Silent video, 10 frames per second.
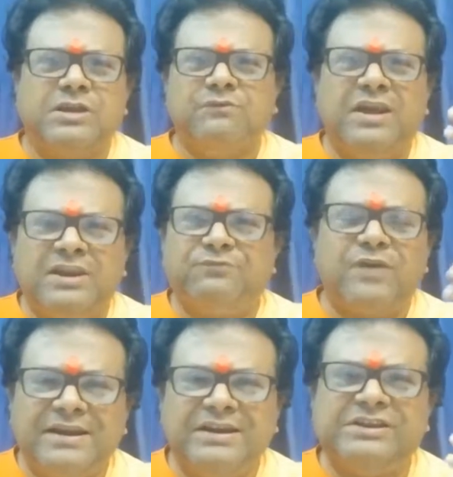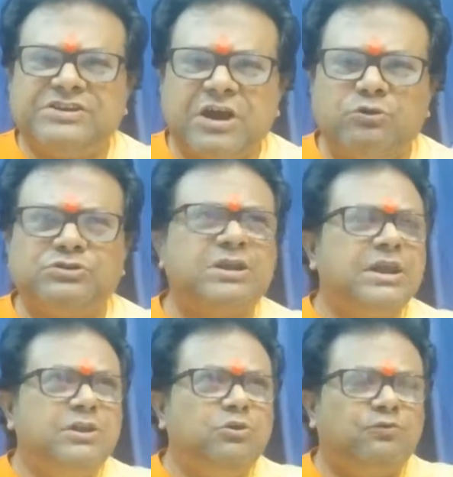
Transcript: very frightening sounds, you